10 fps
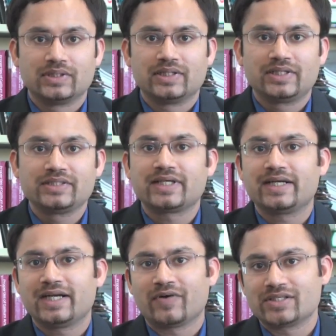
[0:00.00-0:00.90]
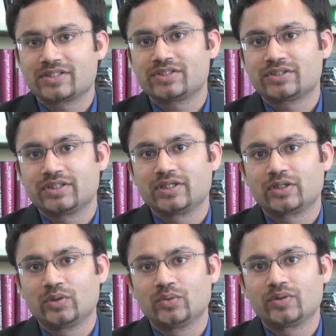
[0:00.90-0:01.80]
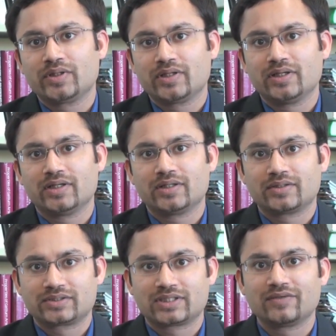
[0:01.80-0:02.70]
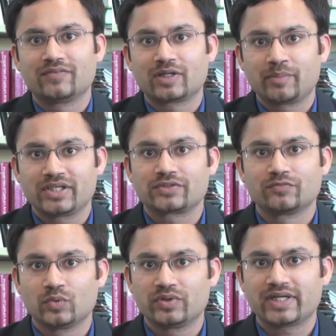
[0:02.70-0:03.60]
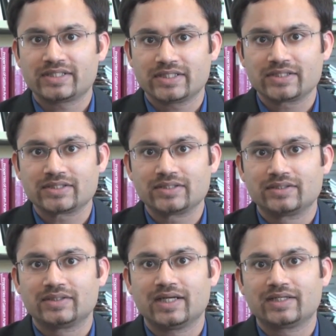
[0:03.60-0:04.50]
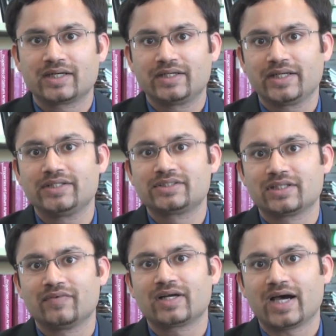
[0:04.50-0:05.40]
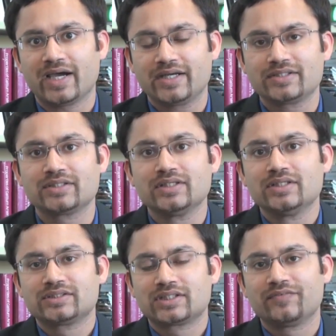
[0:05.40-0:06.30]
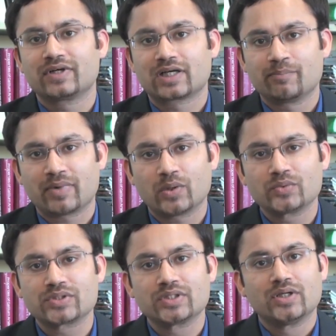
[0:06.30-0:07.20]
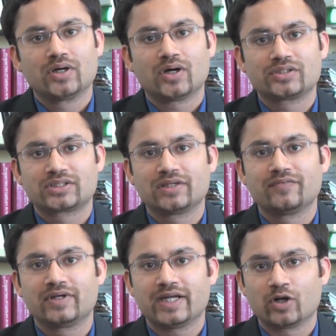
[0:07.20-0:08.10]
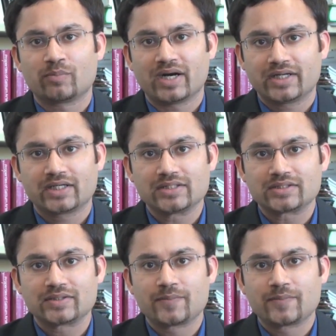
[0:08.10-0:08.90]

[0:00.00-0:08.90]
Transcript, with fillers: Recent advances include uh, silver-based wound dressings that contain silver ions, silver compounds, or silver nanoparticles